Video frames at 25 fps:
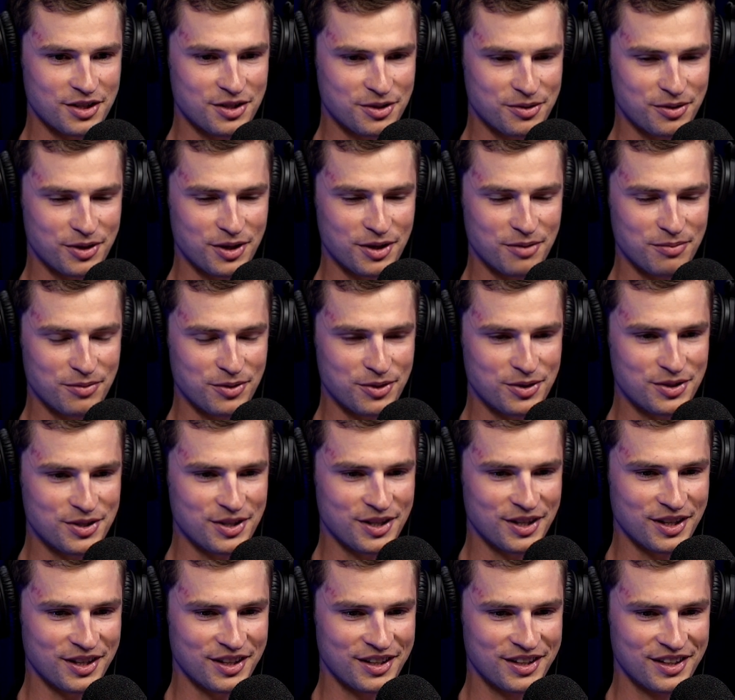quite
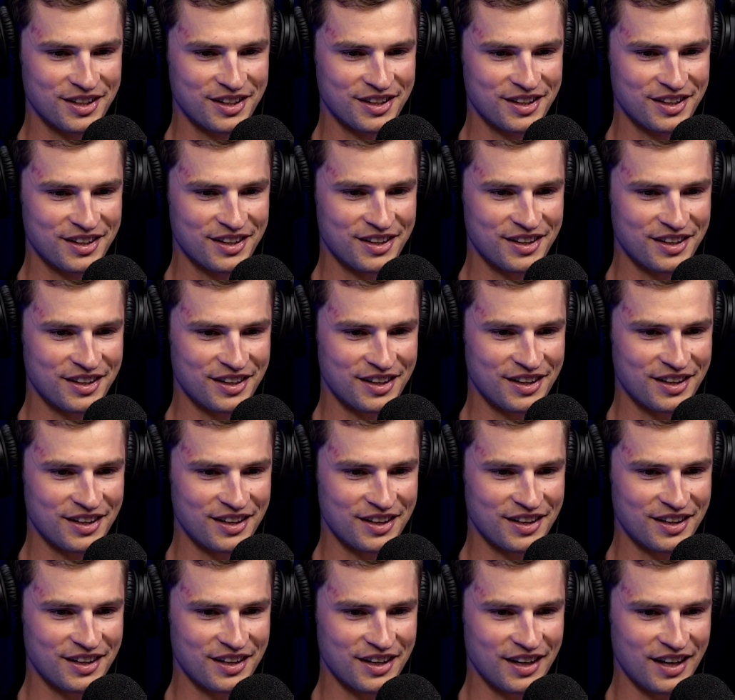amusing
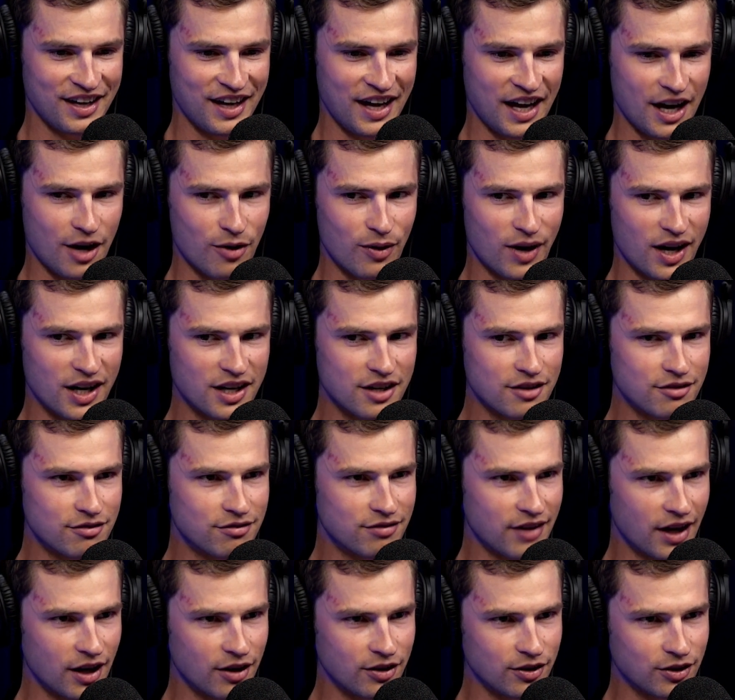how
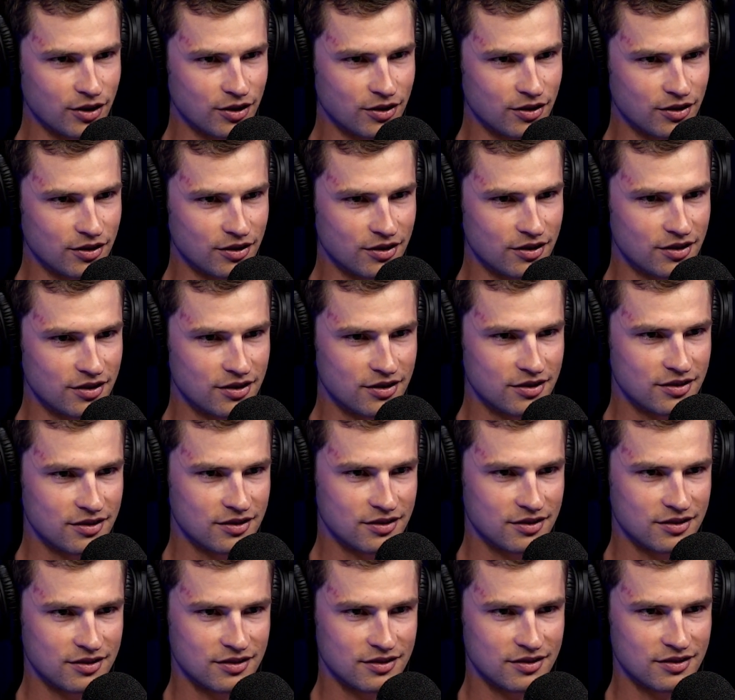undervalued,
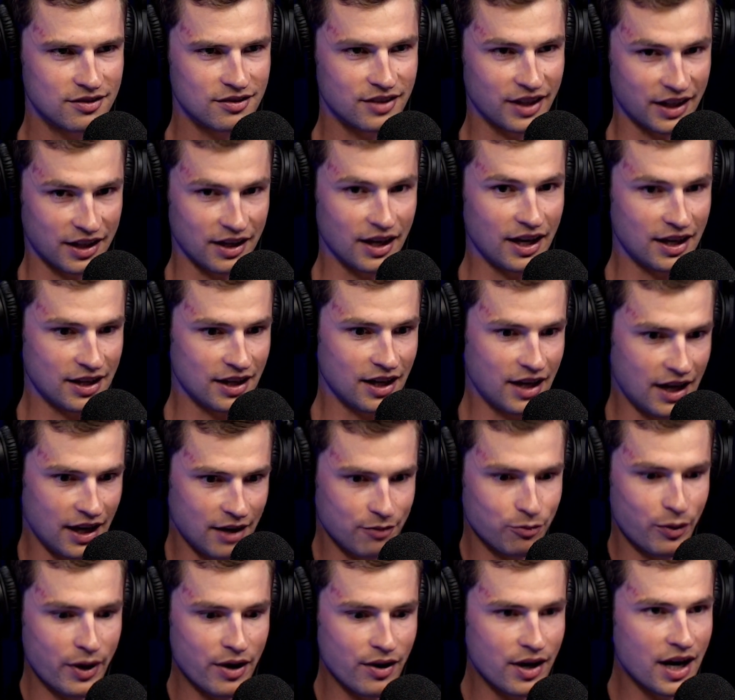like,
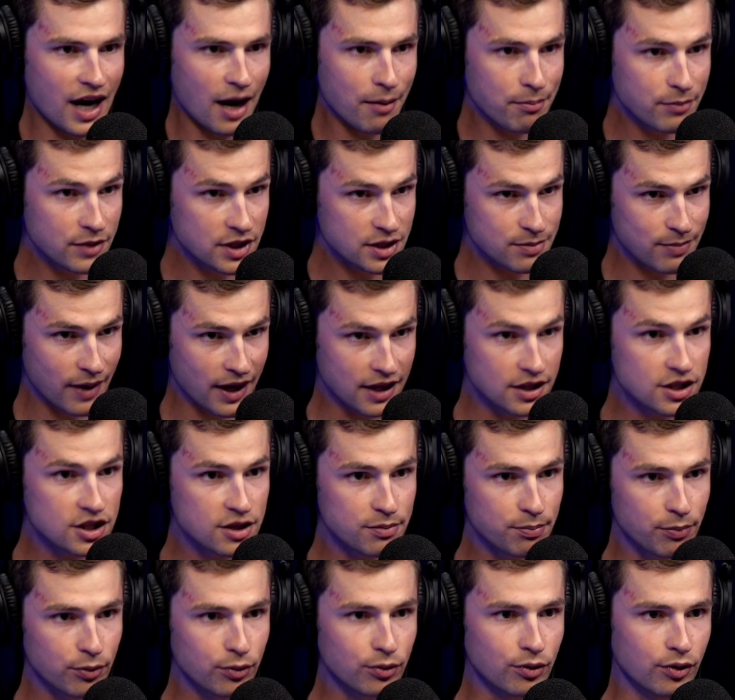we're a numbers-based
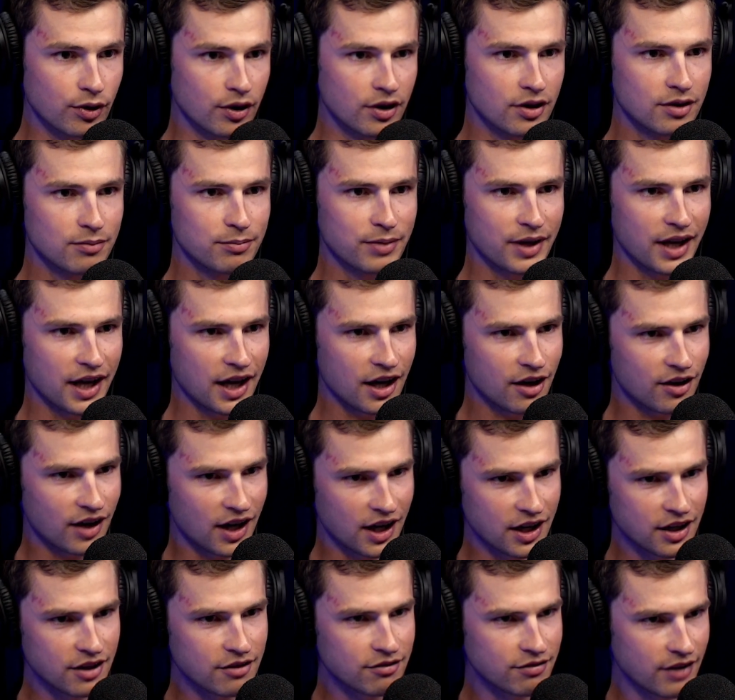sport, but how
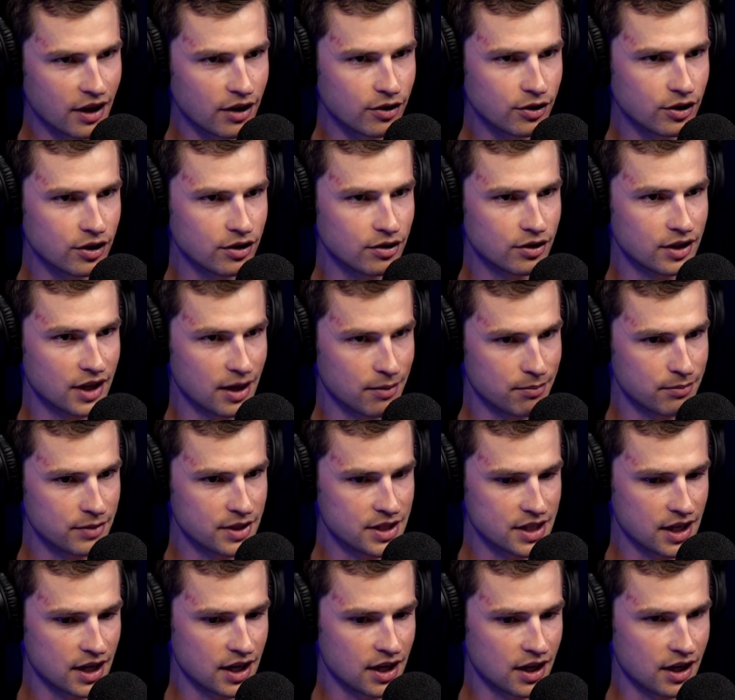undervalued
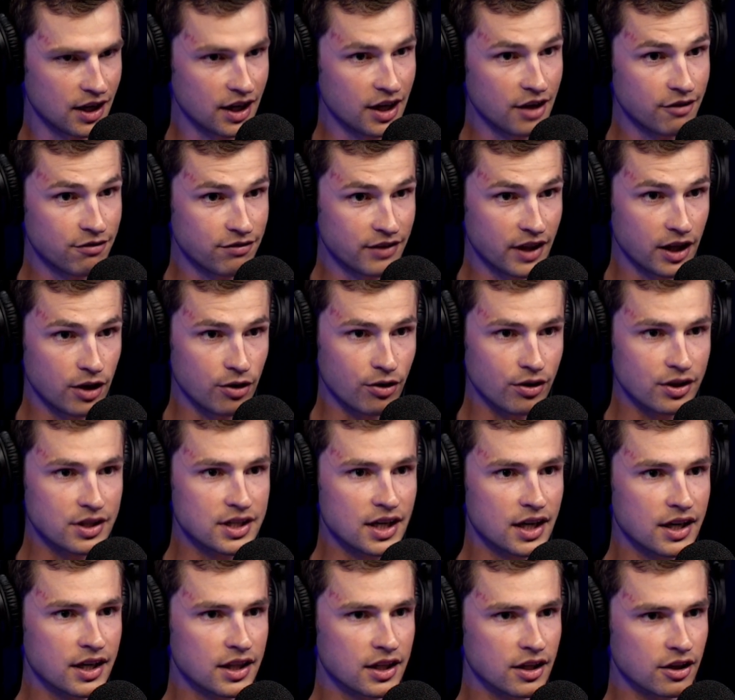numbers are if they're not
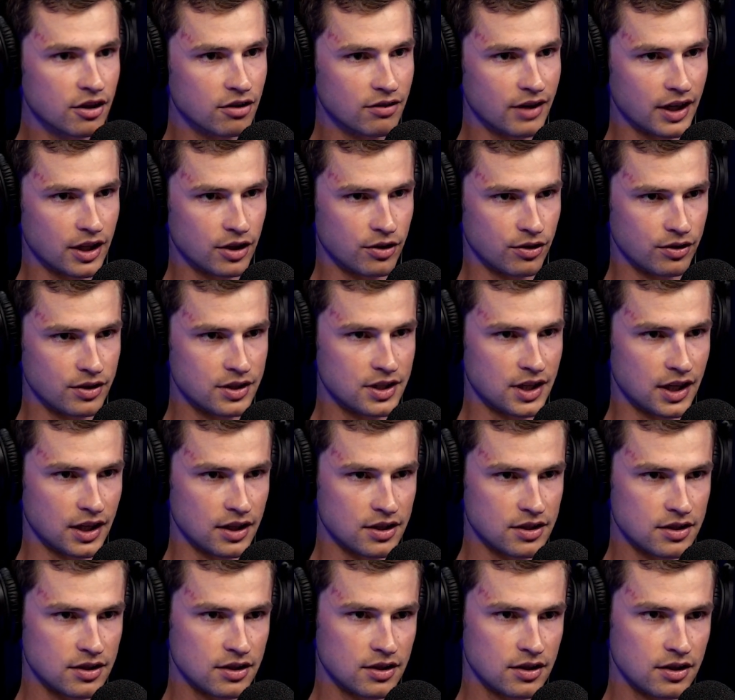done in the correct
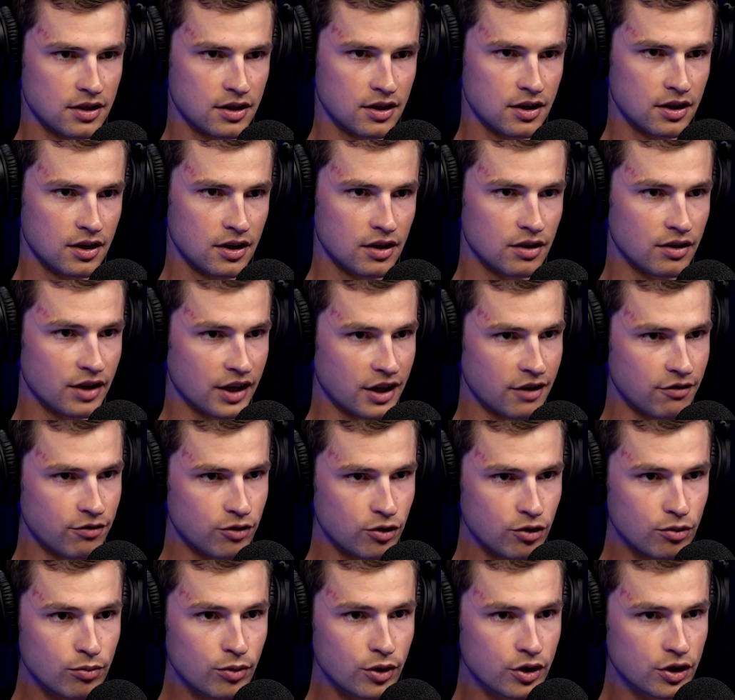context. Like, if
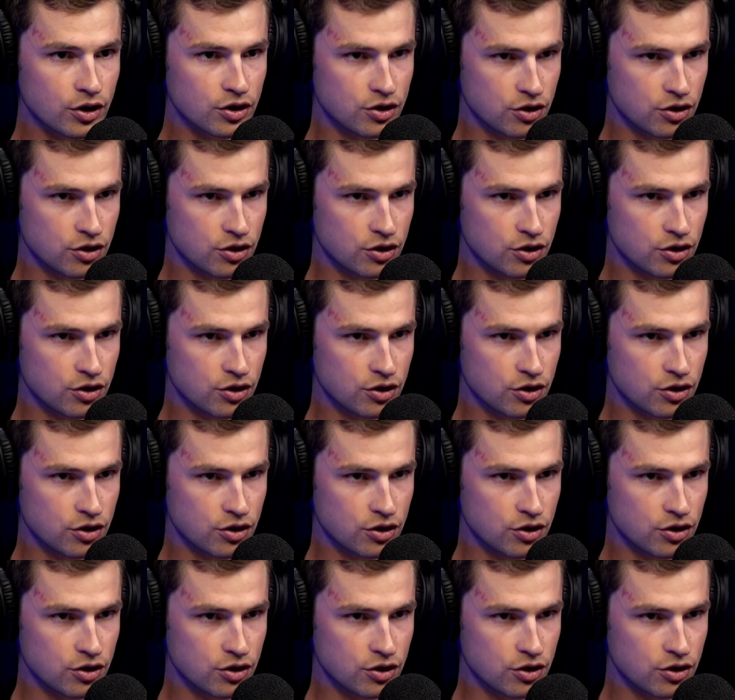you were to